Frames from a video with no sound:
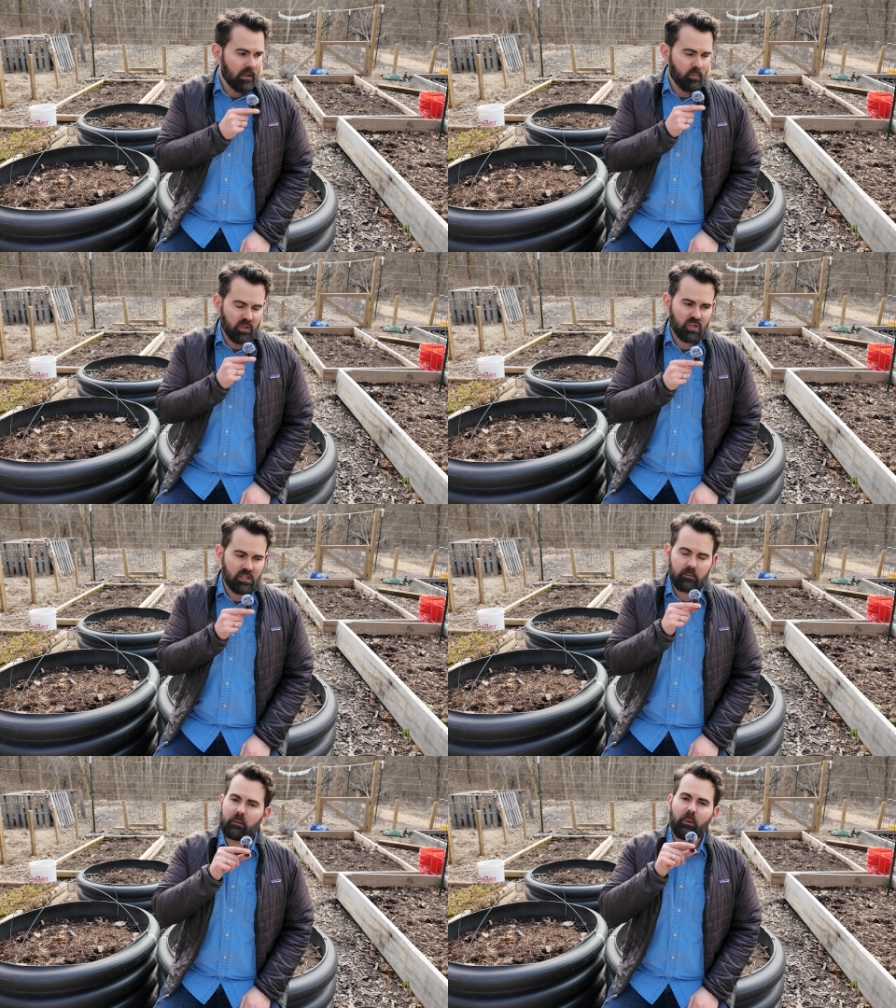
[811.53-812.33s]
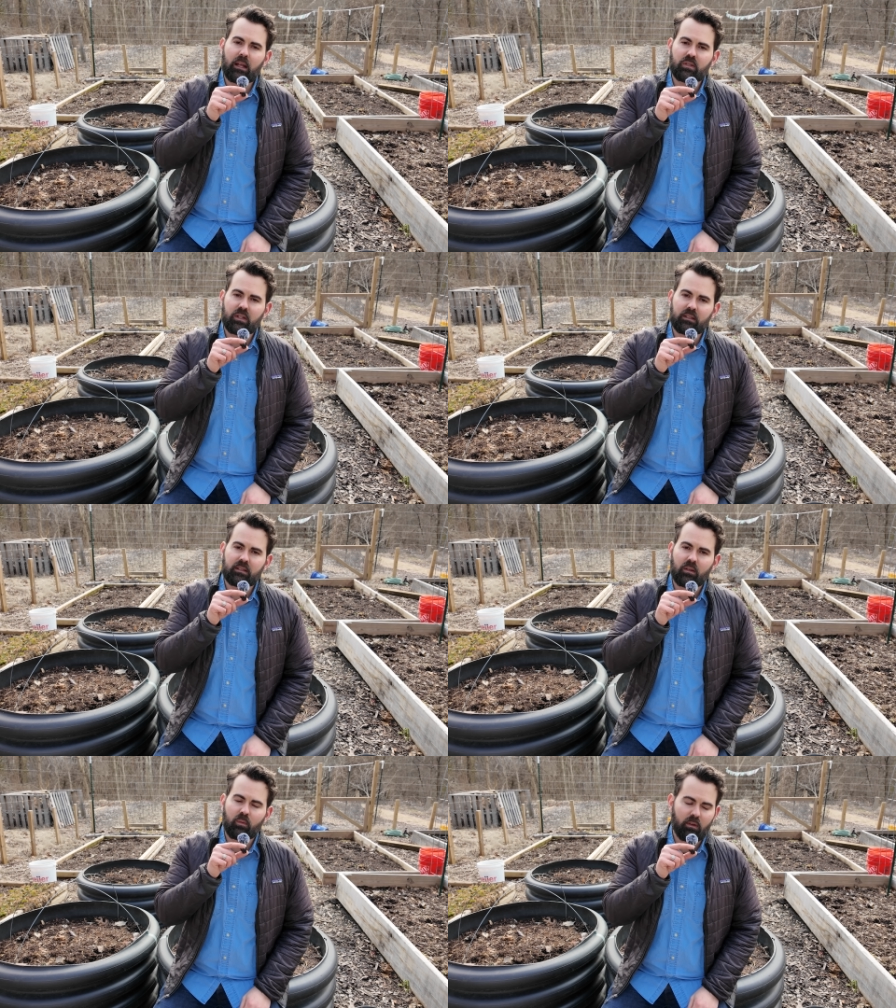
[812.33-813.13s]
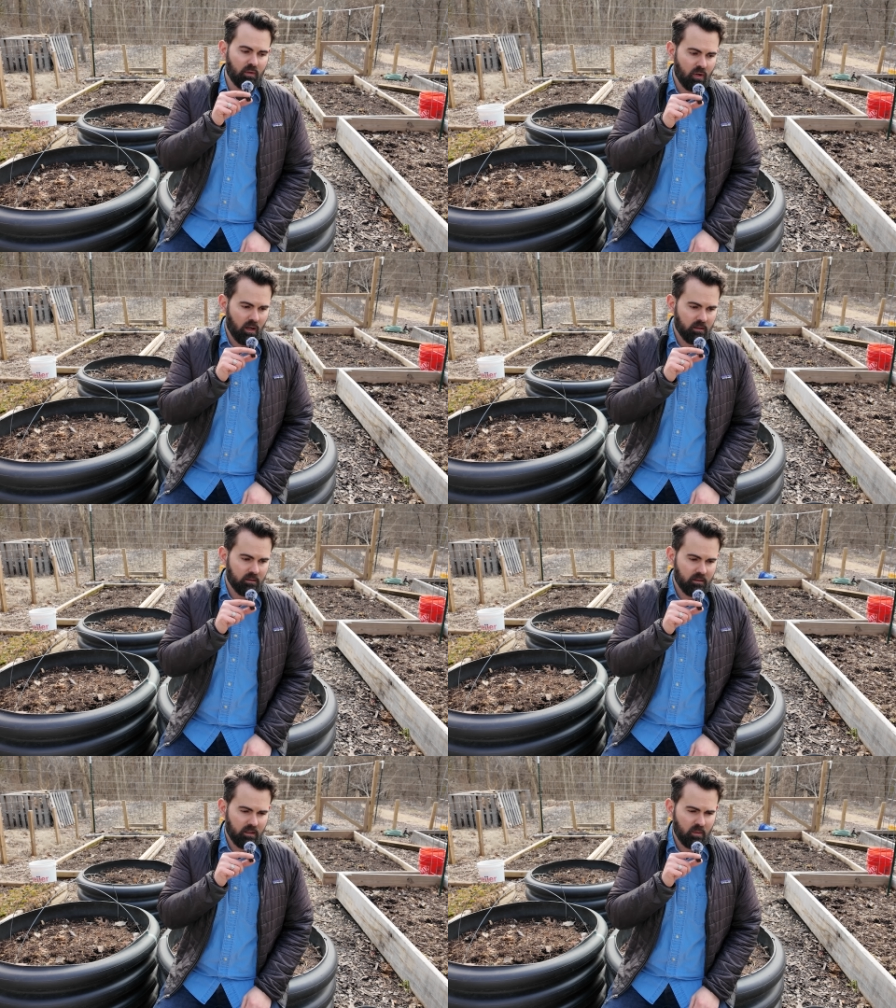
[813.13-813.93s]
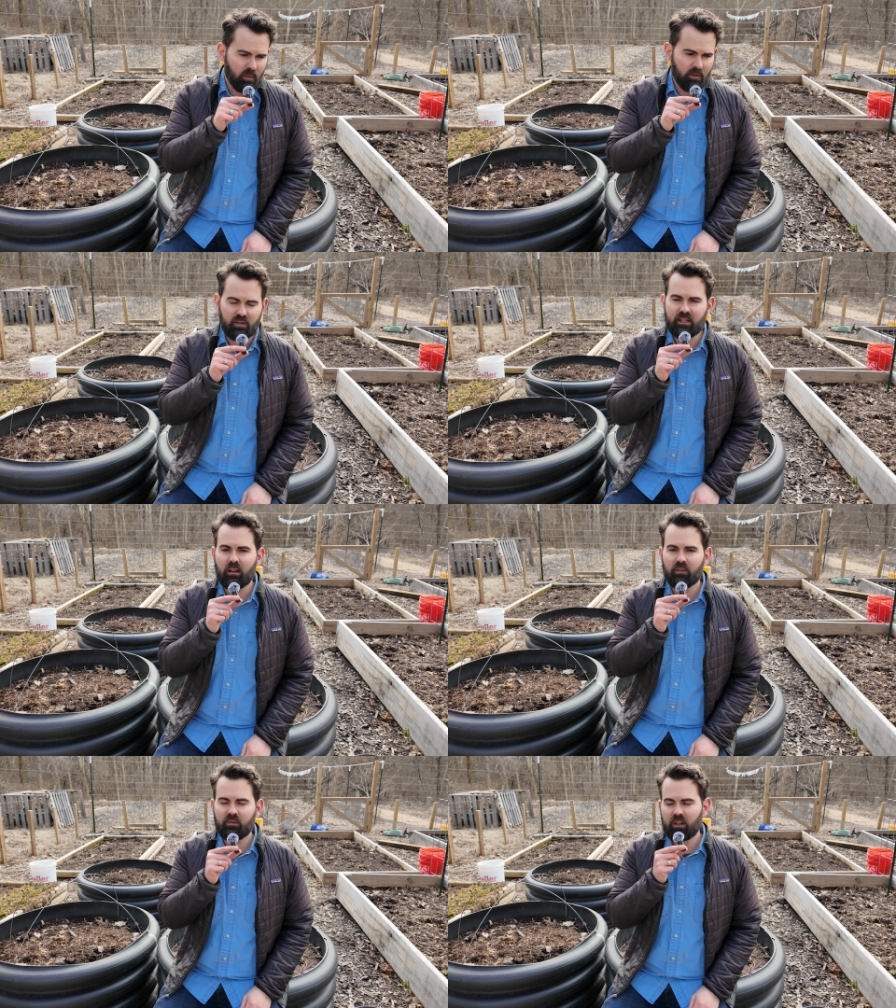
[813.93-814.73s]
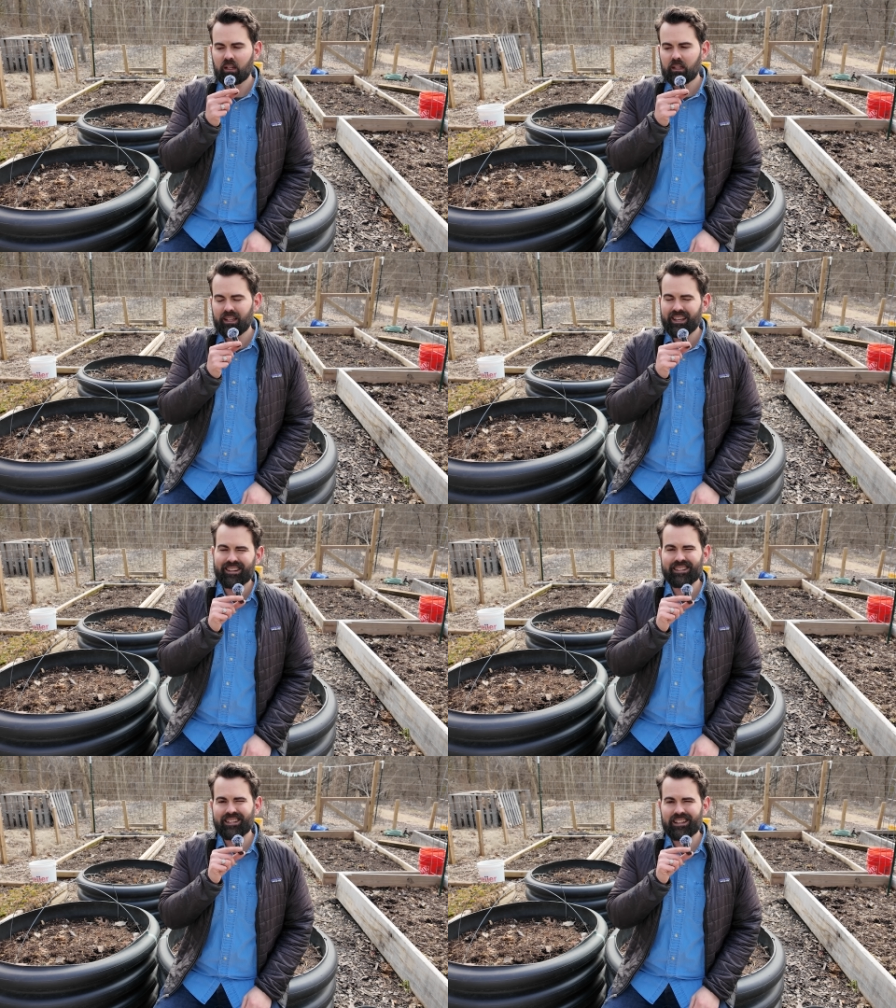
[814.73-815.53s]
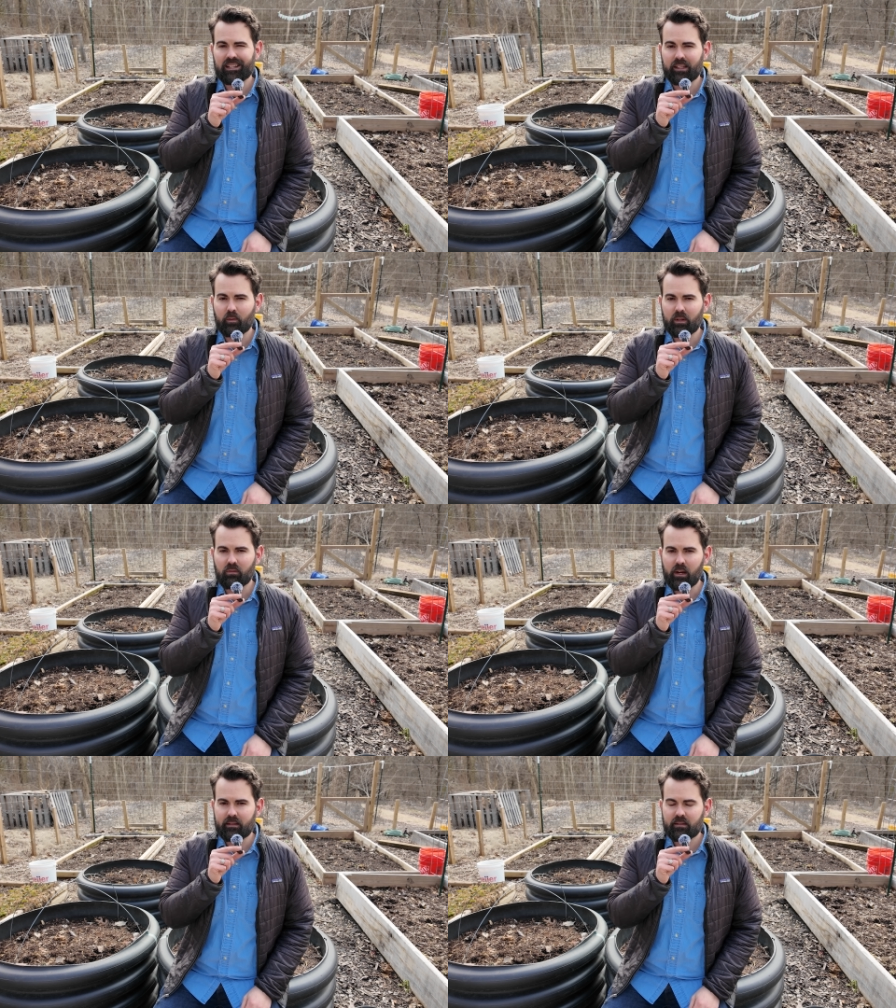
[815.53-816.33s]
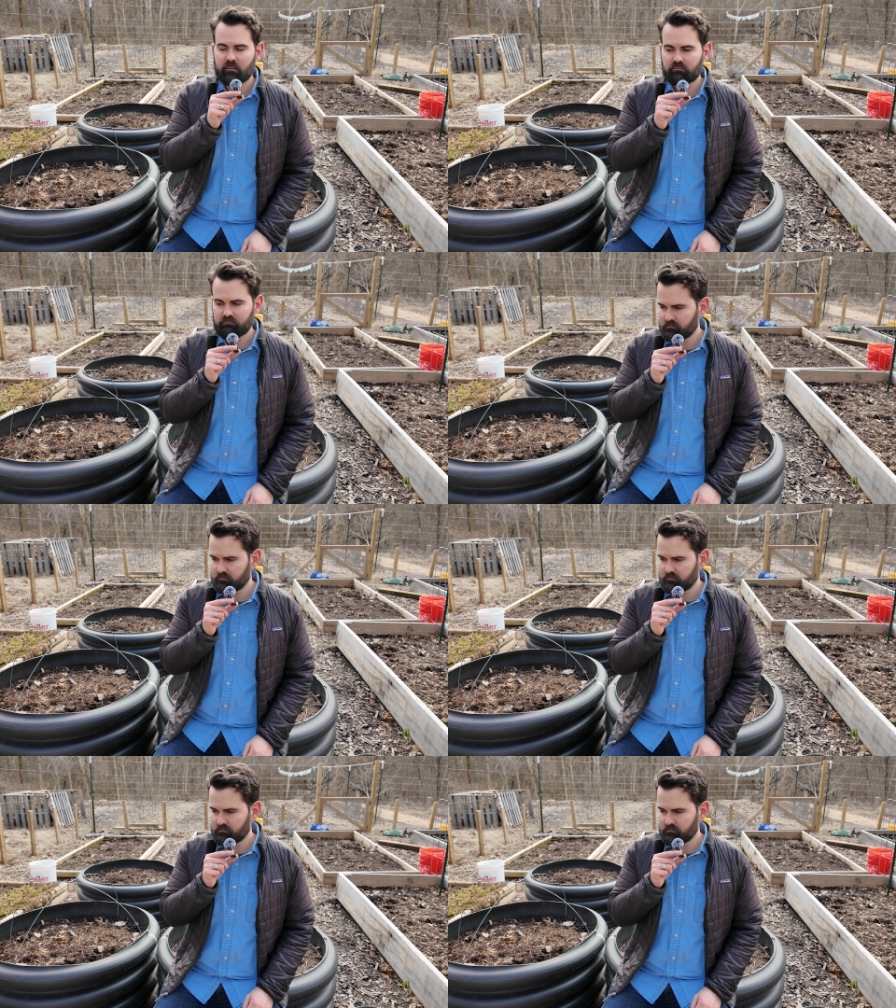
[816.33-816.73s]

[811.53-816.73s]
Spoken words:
But just be patient with your garden, with yourself, and extend a little bit of grace.